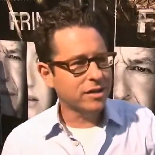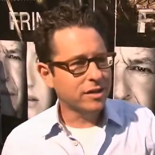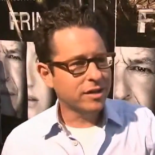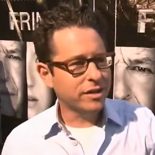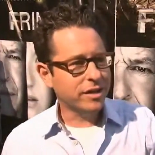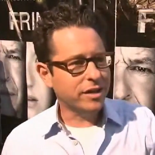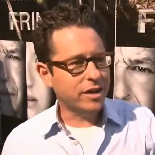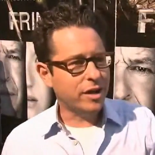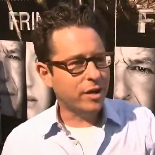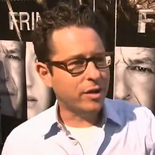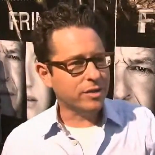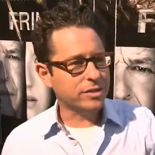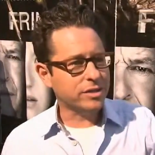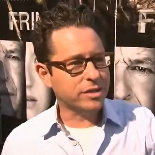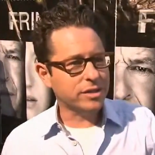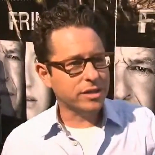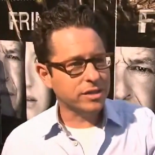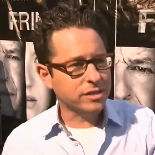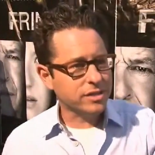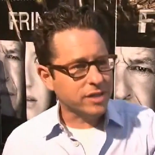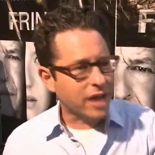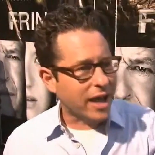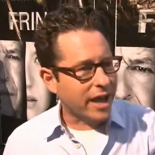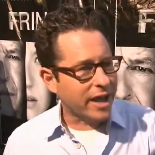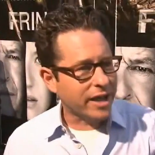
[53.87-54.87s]
It's the
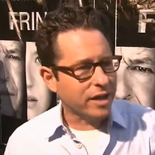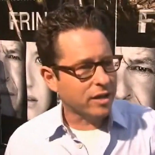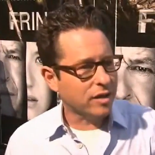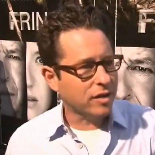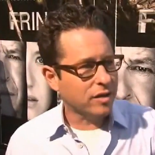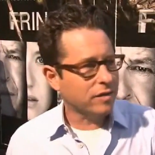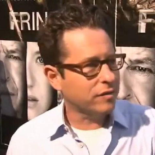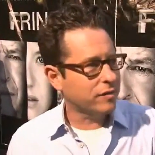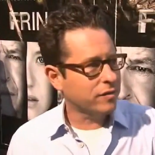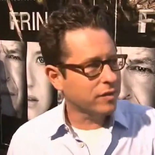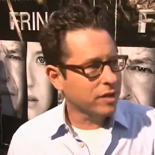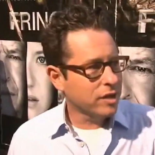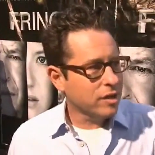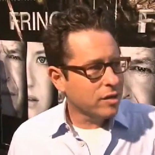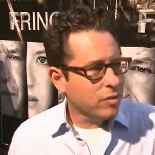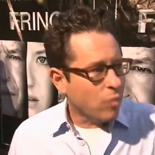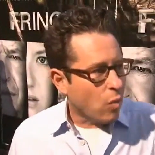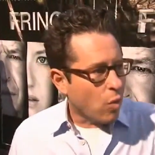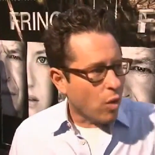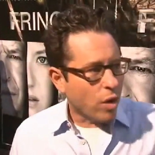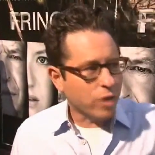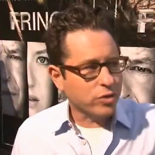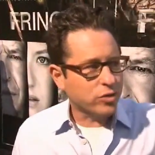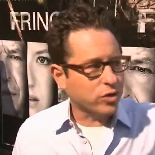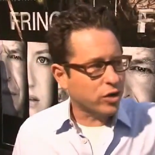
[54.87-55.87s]
design of
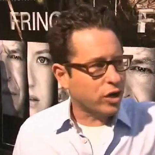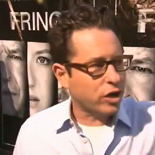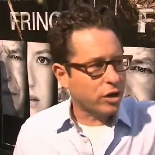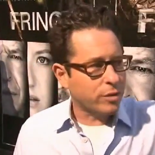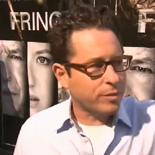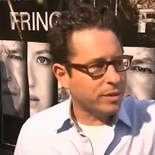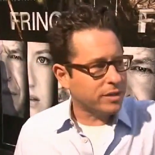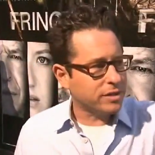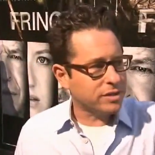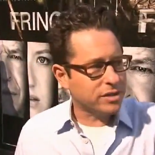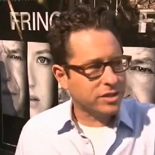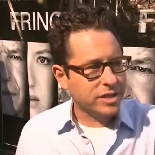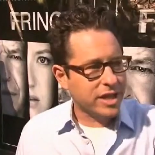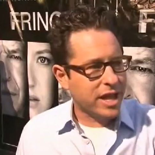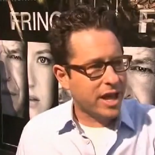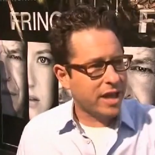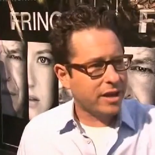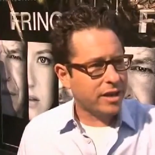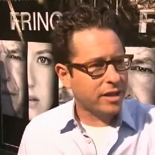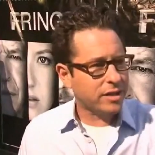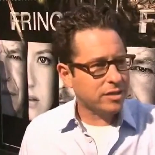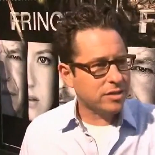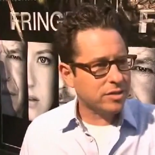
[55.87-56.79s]
wardrobe and set.